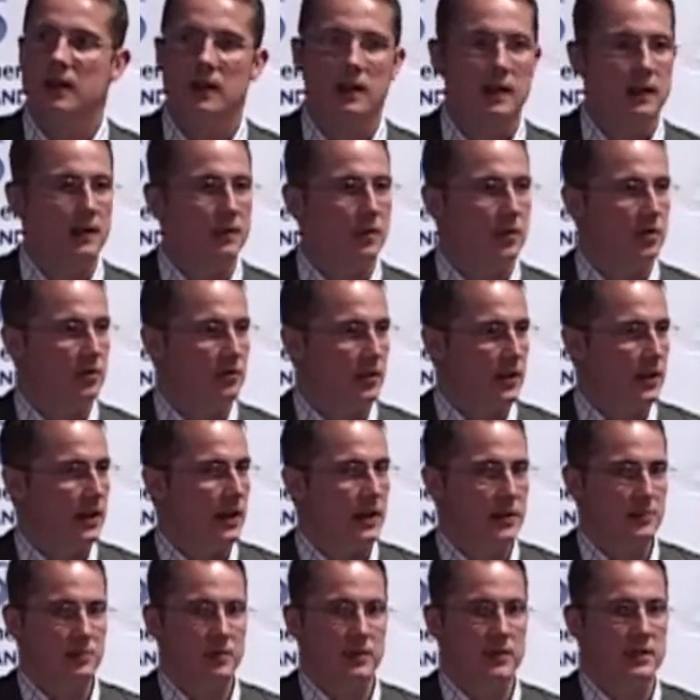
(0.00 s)
it was a really
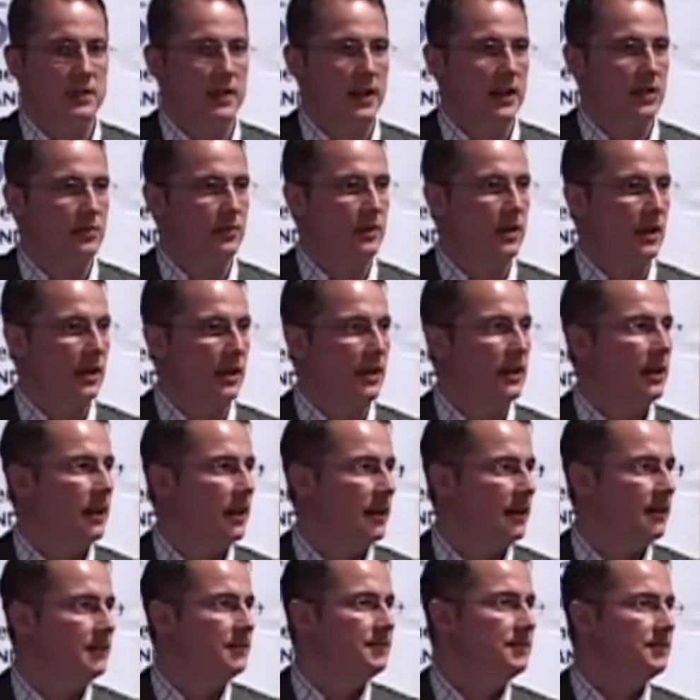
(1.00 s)
nice presentation with the
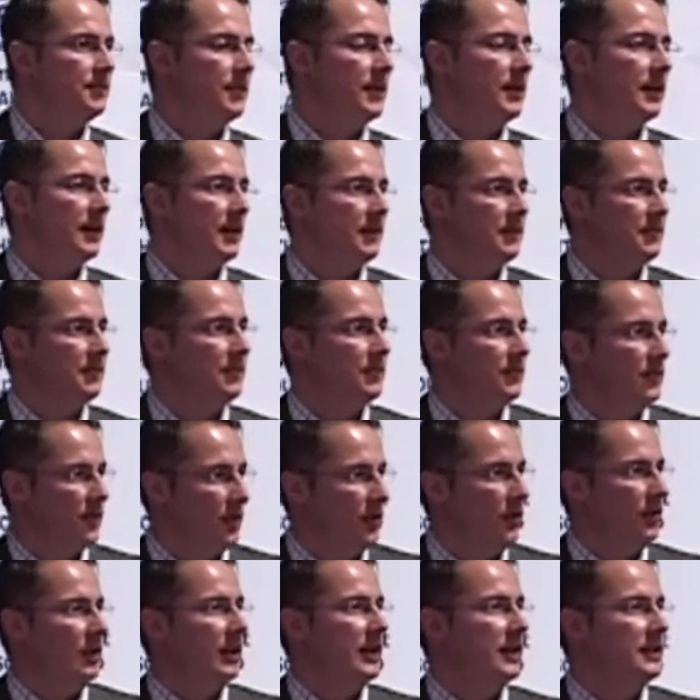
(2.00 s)
ECAN
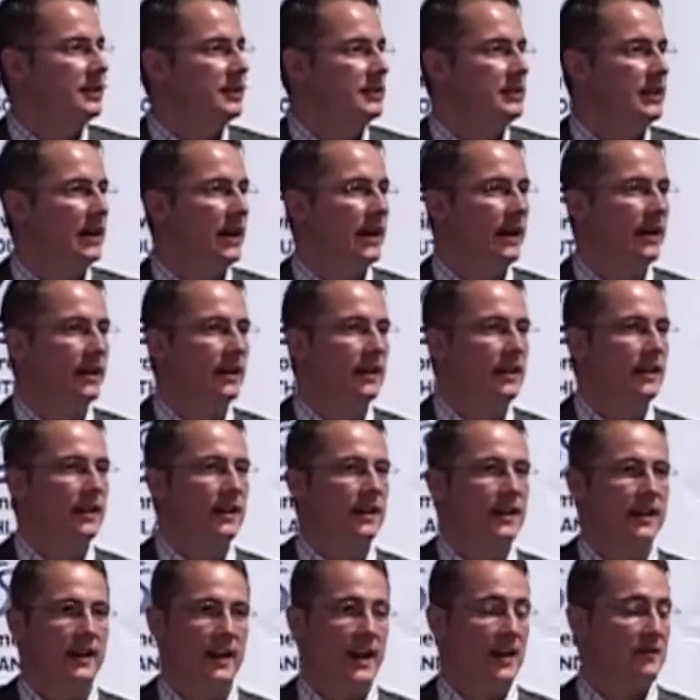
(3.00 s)
earlier today,
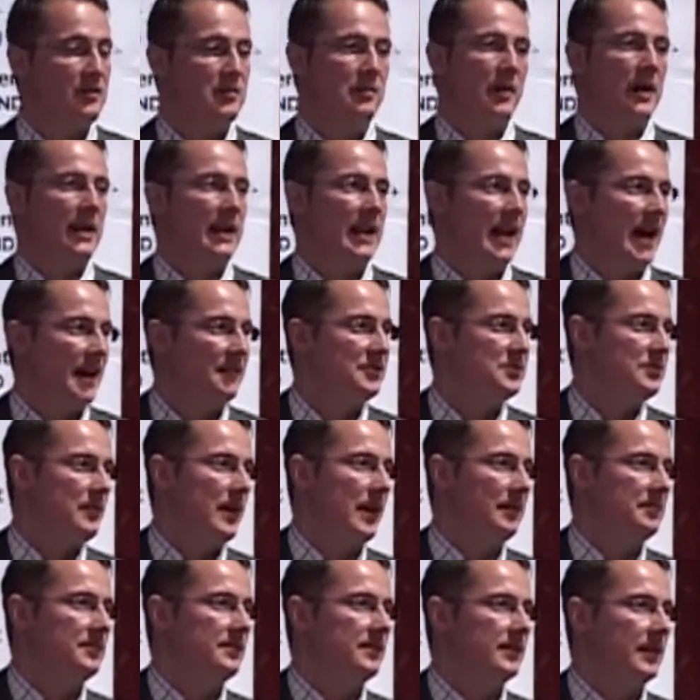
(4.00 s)
and everybody loves
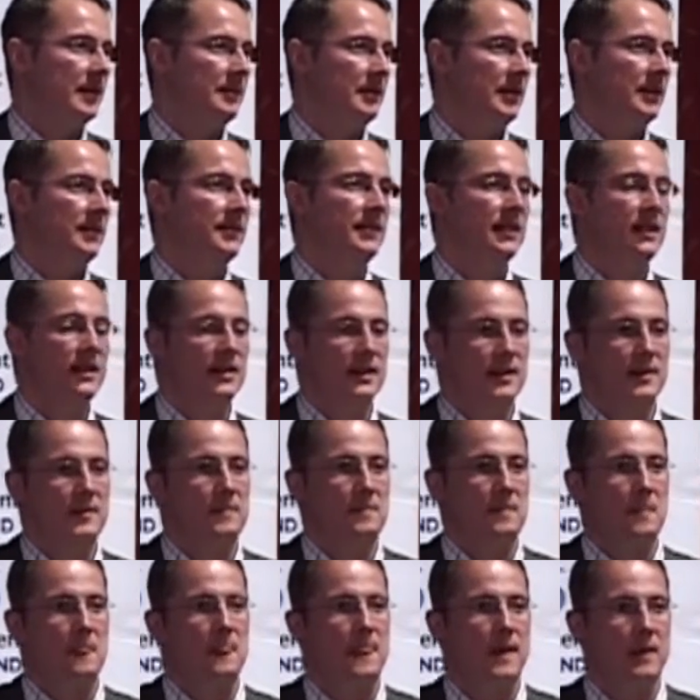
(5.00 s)
maps. I mean,
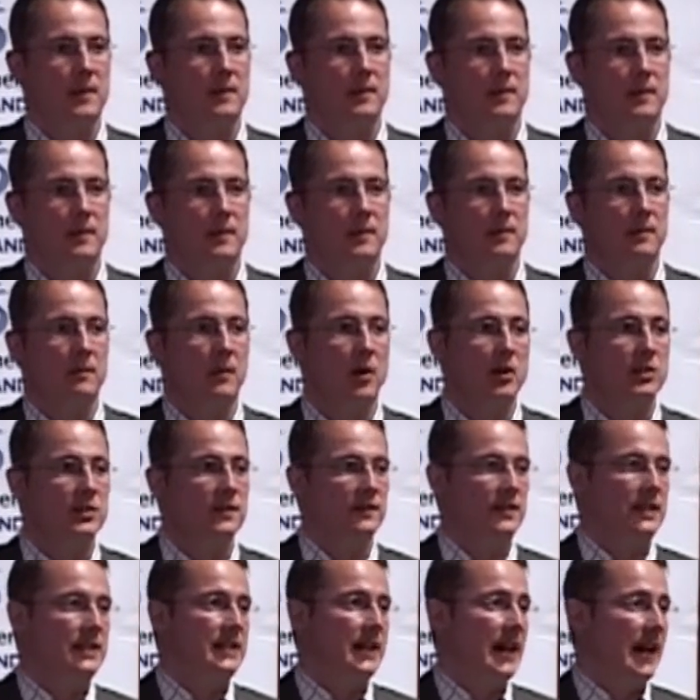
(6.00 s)
most
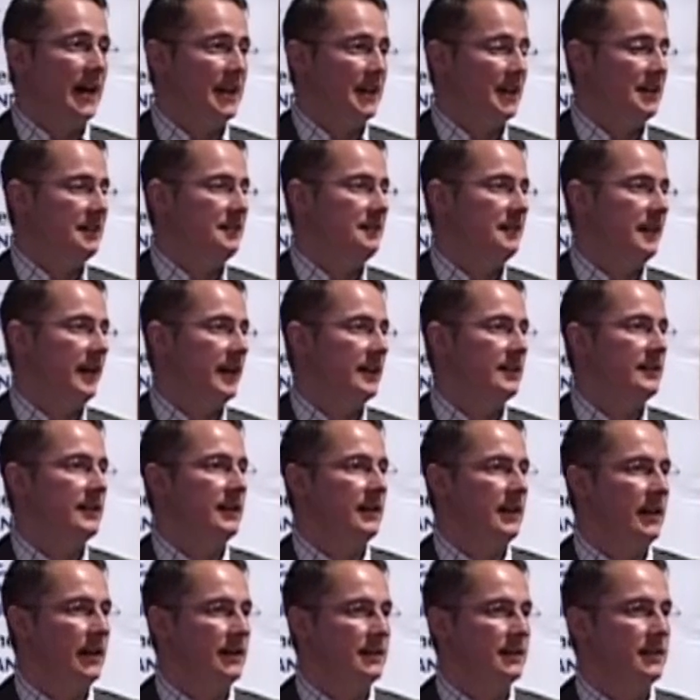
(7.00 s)
of the data, in fact,
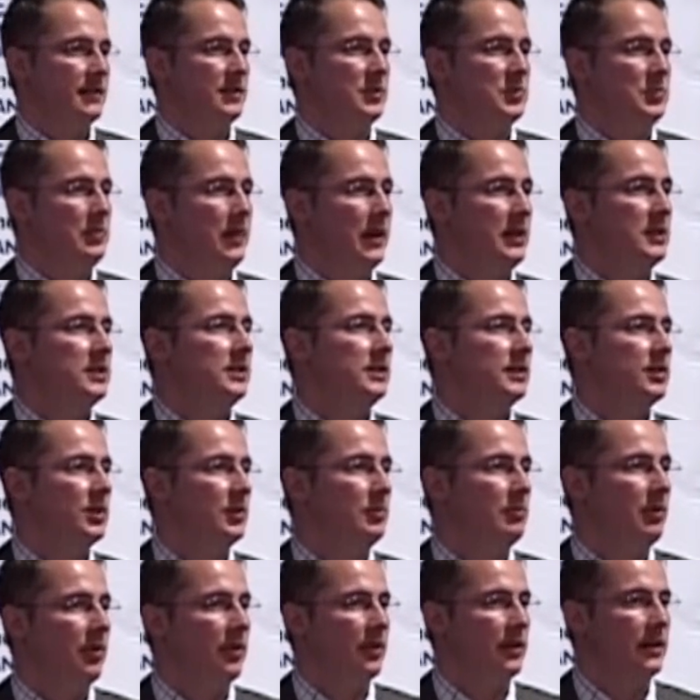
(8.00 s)
has a spatial
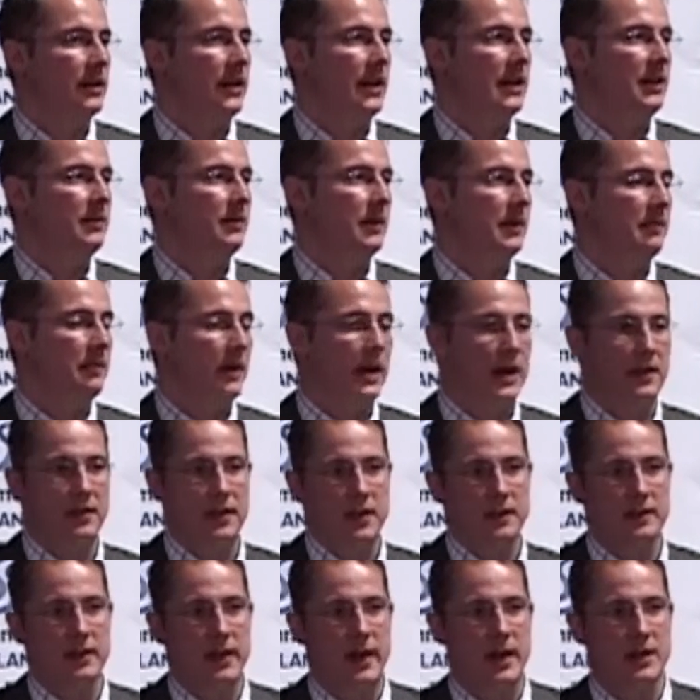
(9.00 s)
component anyway. But I
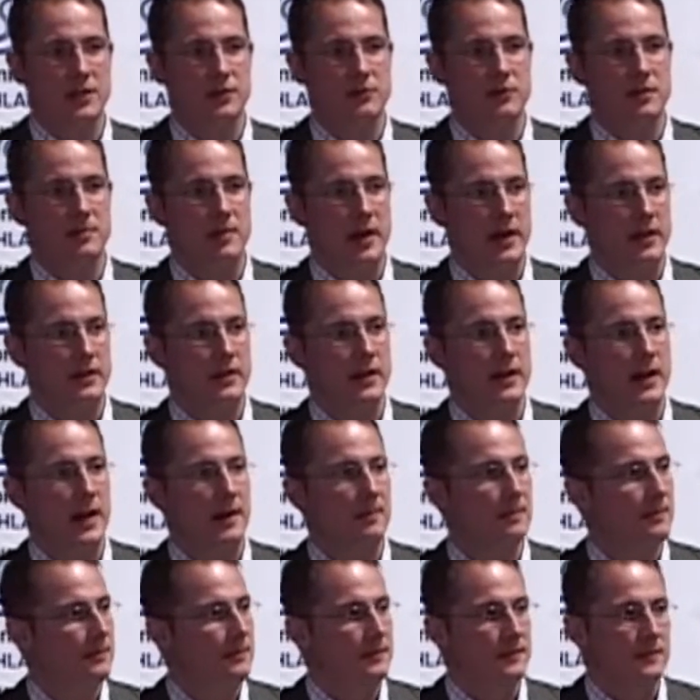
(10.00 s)
think Esri made that
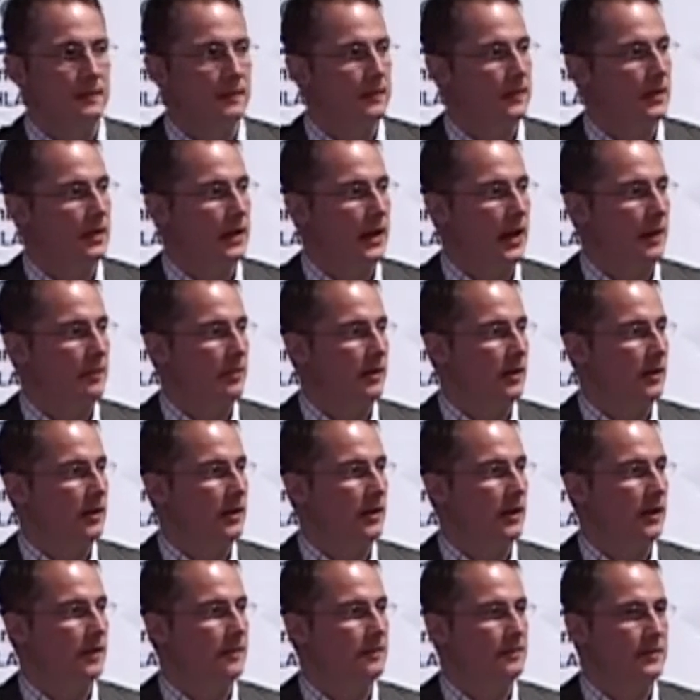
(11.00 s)
up a couple
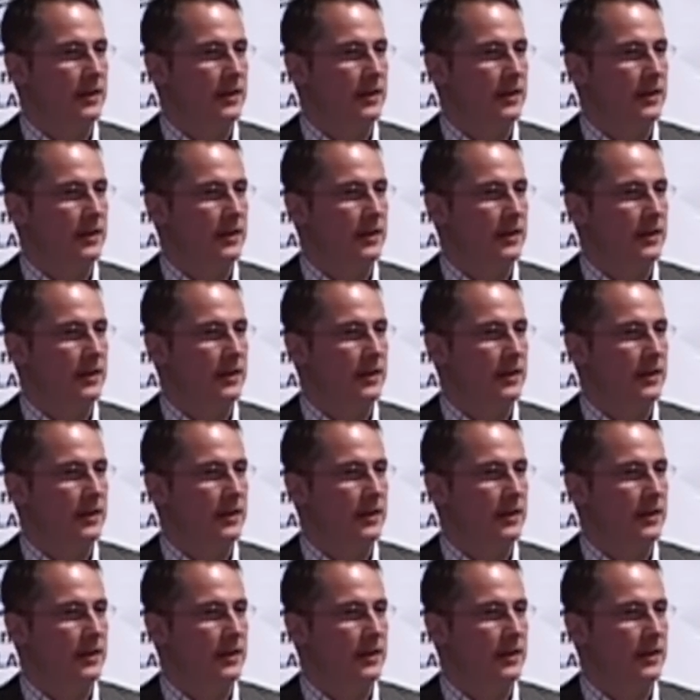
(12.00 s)
of